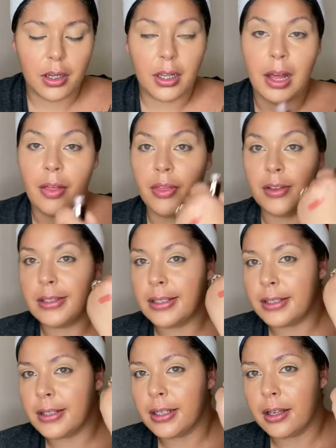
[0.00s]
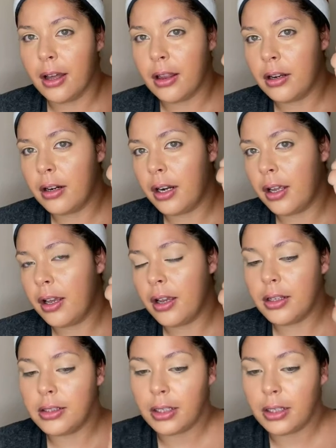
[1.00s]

And this is the color it is.